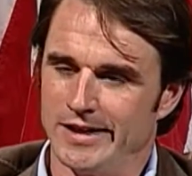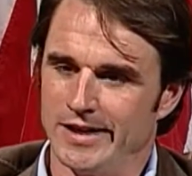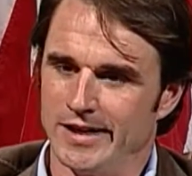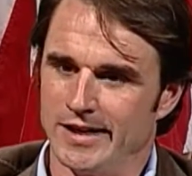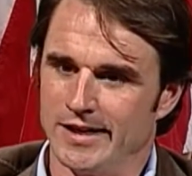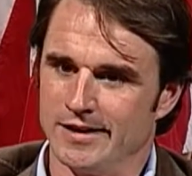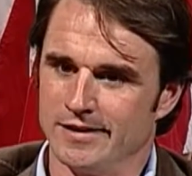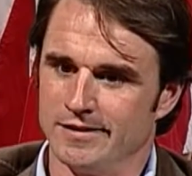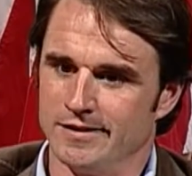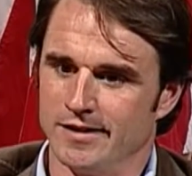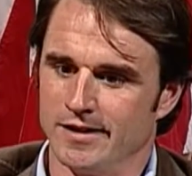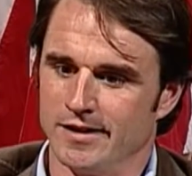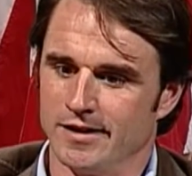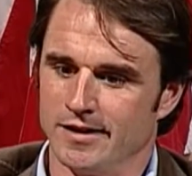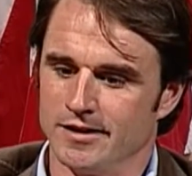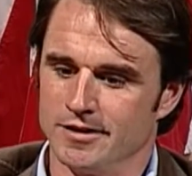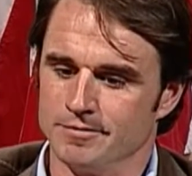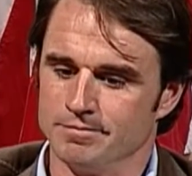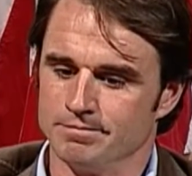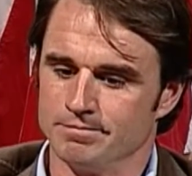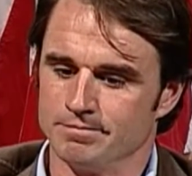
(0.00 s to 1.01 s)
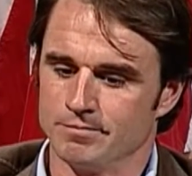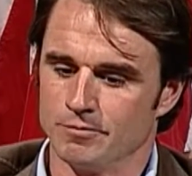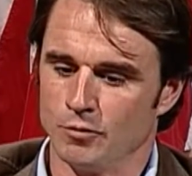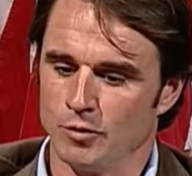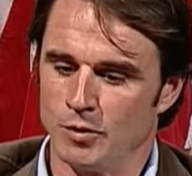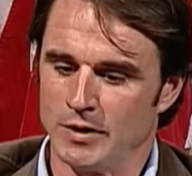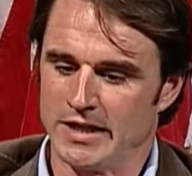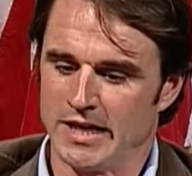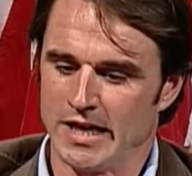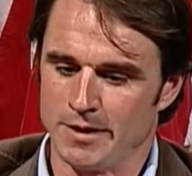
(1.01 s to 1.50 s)
And
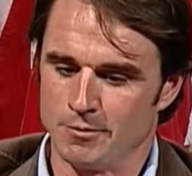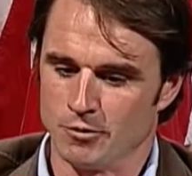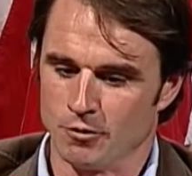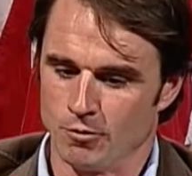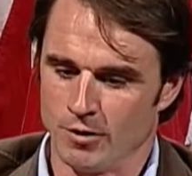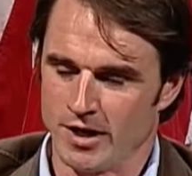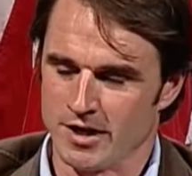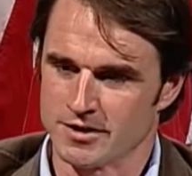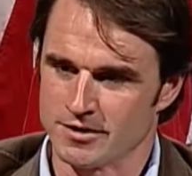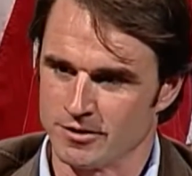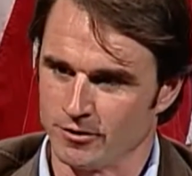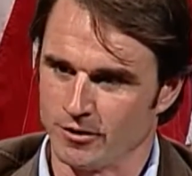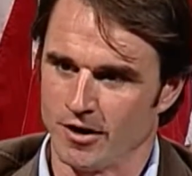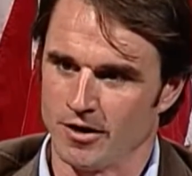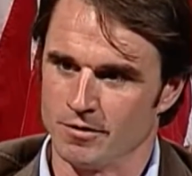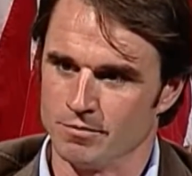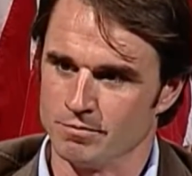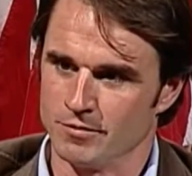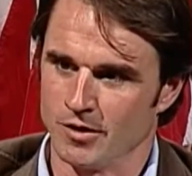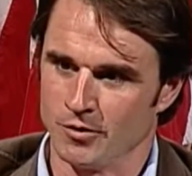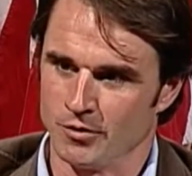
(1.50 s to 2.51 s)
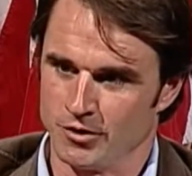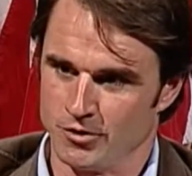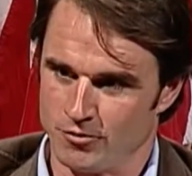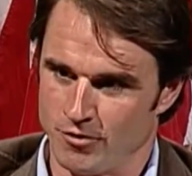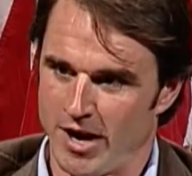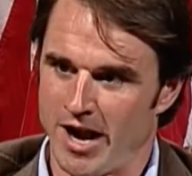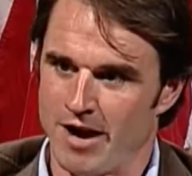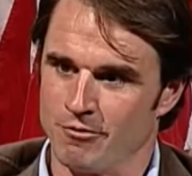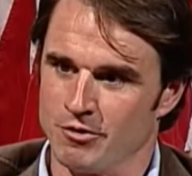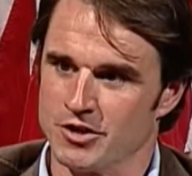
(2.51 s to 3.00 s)
we came to rest on the
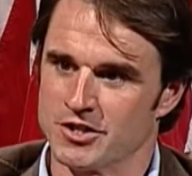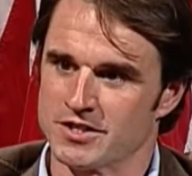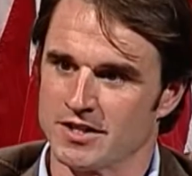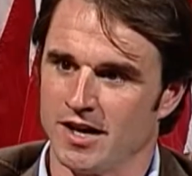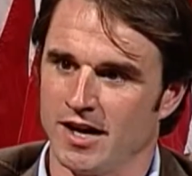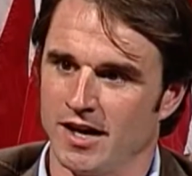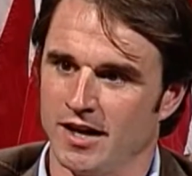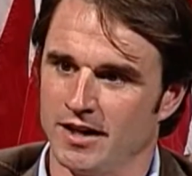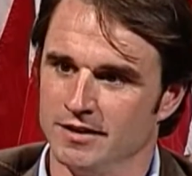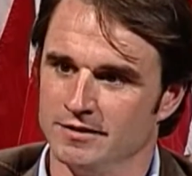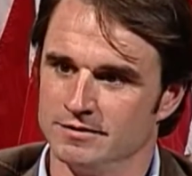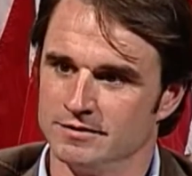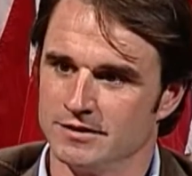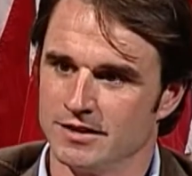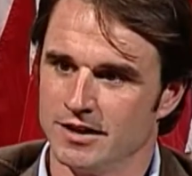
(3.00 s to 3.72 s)
driver's side.